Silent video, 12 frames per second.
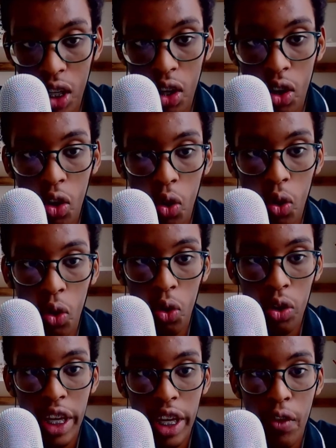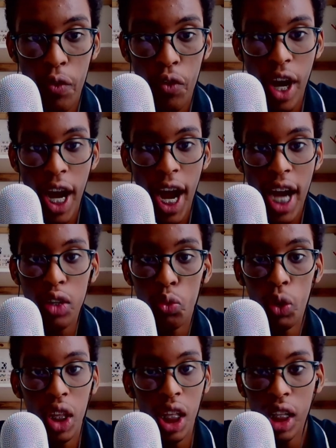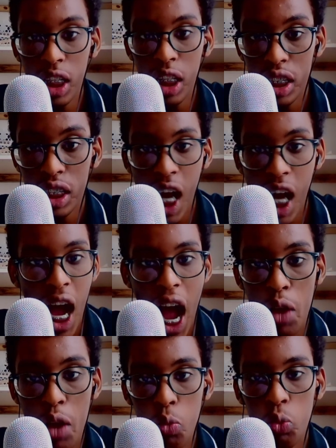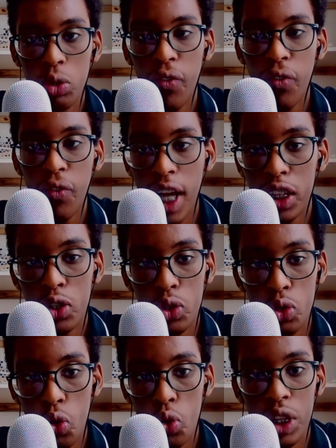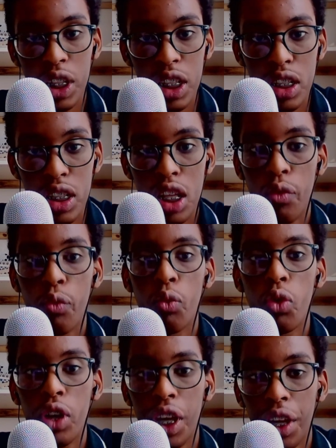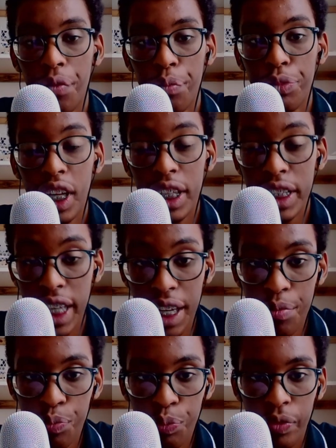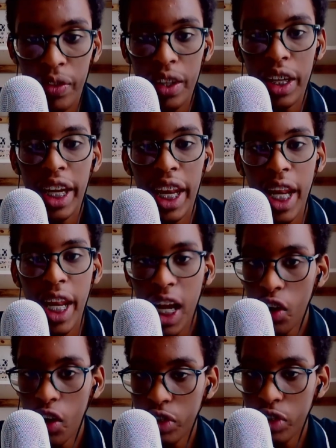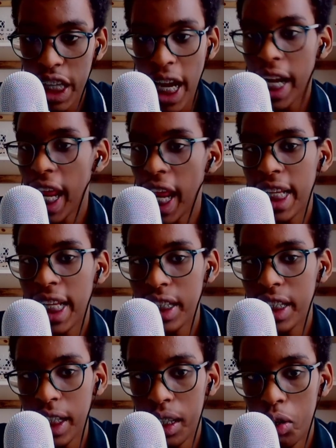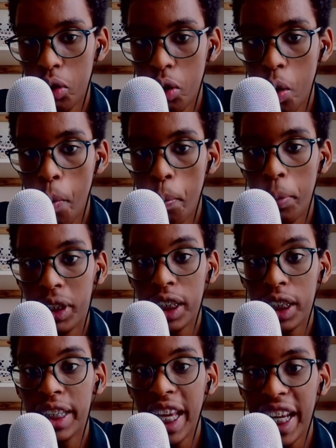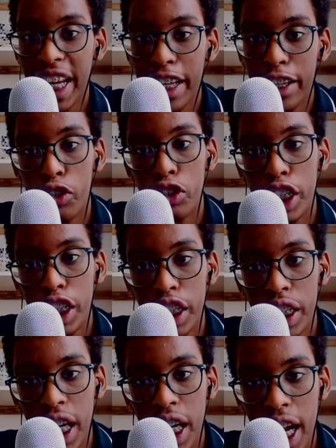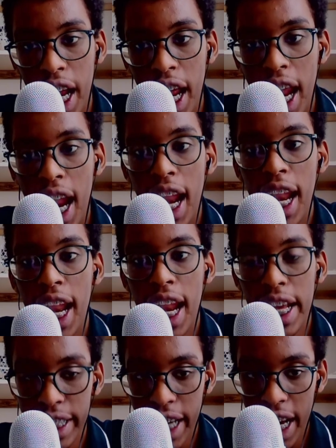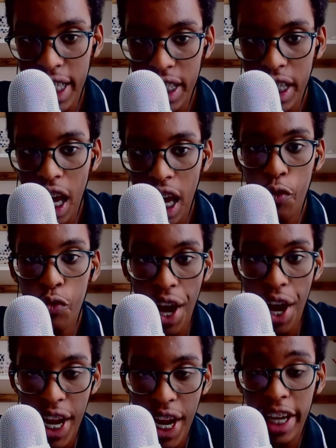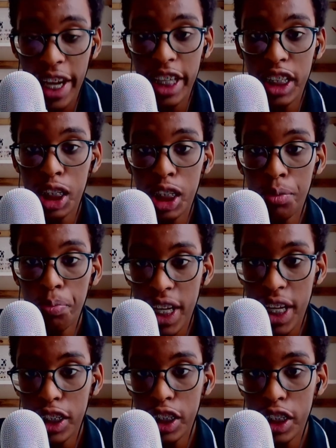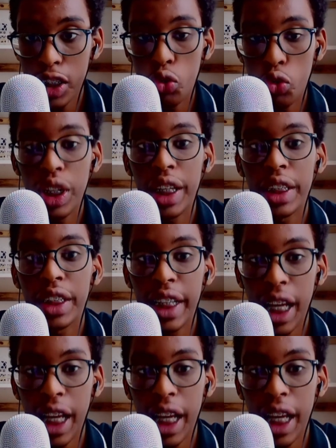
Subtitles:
Or if I had wings, I would fly to school instead of walking. See, none of these are realistic, but the second conditional lets us have fun and express those ideas.